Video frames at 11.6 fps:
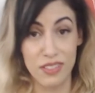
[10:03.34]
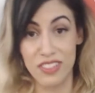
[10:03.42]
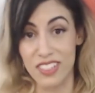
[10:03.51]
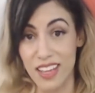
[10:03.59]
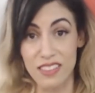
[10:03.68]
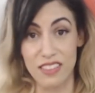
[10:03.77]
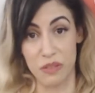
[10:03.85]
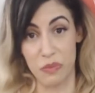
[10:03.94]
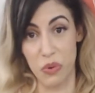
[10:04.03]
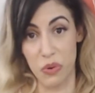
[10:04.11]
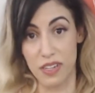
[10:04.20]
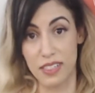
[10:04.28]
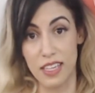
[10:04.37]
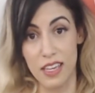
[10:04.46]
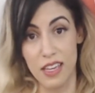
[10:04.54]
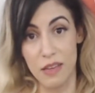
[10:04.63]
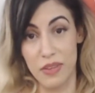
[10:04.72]
or doesn't support
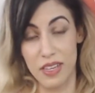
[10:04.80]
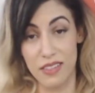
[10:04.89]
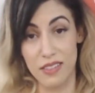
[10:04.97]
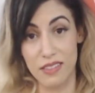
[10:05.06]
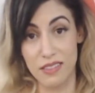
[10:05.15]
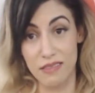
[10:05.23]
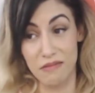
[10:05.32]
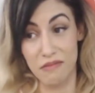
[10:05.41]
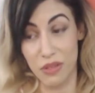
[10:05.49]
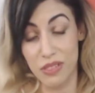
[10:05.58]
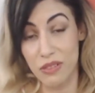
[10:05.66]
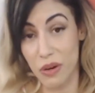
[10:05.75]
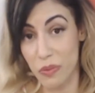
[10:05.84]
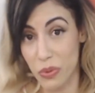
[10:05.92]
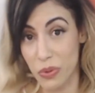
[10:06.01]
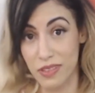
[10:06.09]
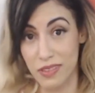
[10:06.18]
because those are
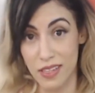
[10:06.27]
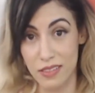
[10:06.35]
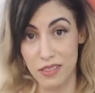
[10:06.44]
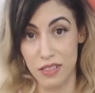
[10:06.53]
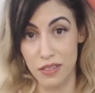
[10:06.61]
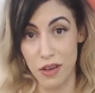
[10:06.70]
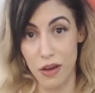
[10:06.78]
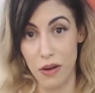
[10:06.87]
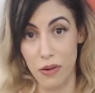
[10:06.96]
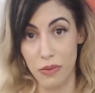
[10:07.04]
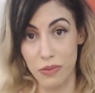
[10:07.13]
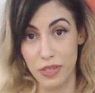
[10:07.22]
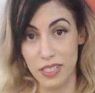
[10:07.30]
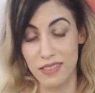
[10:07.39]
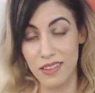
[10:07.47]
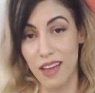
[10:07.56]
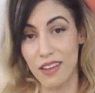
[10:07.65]
important things to know. It's
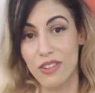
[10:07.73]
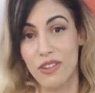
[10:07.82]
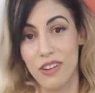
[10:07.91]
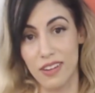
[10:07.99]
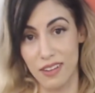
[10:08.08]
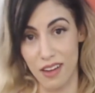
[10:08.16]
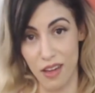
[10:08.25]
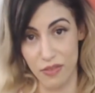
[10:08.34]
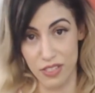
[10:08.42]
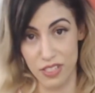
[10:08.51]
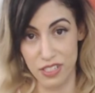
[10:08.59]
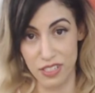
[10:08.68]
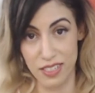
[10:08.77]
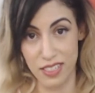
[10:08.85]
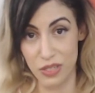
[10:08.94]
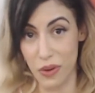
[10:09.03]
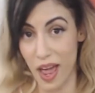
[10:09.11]
not good enough to just
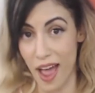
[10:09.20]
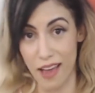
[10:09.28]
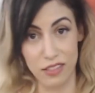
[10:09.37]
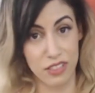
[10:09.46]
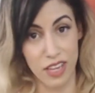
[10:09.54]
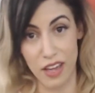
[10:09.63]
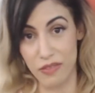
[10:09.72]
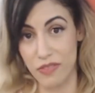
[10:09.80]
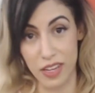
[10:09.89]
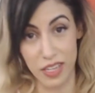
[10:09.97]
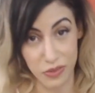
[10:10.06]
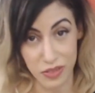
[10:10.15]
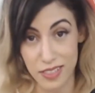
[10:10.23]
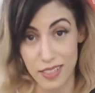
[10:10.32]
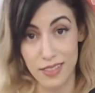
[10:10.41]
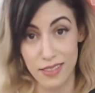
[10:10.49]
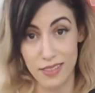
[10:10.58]
do a hashtag fucking
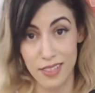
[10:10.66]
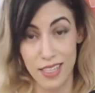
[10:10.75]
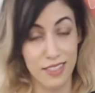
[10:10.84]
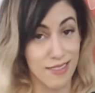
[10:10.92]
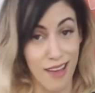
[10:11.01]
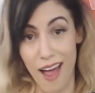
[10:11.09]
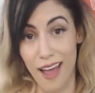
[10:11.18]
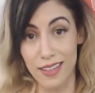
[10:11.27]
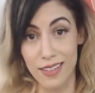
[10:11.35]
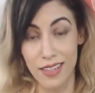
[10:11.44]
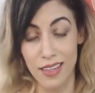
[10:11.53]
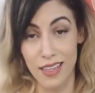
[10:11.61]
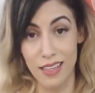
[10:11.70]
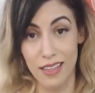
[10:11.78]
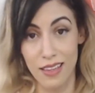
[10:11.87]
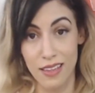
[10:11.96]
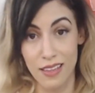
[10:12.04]
resist. It's not.
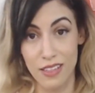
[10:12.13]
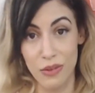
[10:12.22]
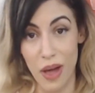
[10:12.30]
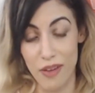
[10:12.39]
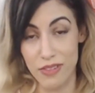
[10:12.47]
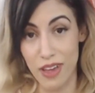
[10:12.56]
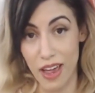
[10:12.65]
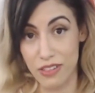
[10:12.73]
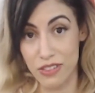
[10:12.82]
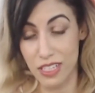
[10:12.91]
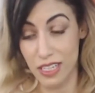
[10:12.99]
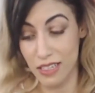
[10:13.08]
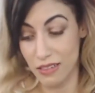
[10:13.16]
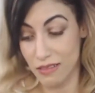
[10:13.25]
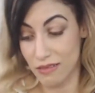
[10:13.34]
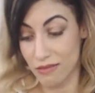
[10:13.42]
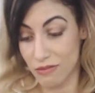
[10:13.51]
You have to actually
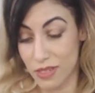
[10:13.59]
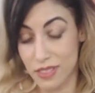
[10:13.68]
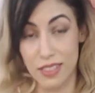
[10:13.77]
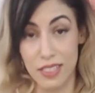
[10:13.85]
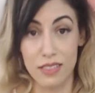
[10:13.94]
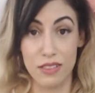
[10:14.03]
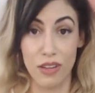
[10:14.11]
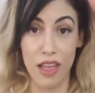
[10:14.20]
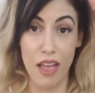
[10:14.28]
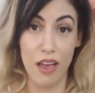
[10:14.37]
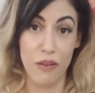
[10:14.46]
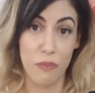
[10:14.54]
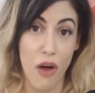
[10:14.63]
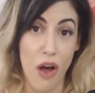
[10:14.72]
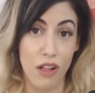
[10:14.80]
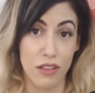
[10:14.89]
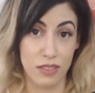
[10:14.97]
resist
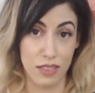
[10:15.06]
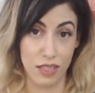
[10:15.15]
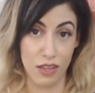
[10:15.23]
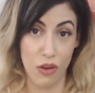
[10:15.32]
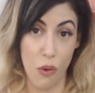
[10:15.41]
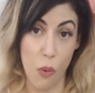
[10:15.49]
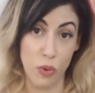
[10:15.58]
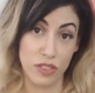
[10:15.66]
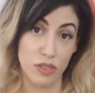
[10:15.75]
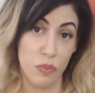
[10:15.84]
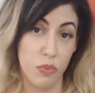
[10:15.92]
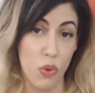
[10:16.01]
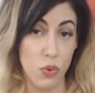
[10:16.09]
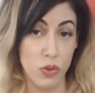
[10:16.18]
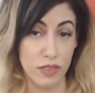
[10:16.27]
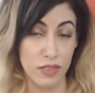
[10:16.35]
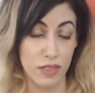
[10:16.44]
policy or
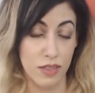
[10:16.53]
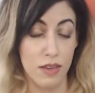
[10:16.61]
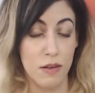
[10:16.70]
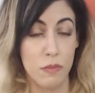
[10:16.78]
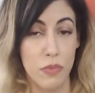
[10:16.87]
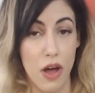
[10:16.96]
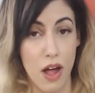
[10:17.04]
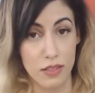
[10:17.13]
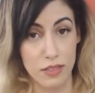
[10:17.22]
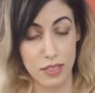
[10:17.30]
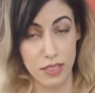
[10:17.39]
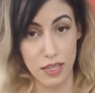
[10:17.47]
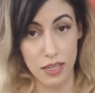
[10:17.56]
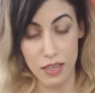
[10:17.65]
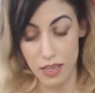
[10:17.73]
support policy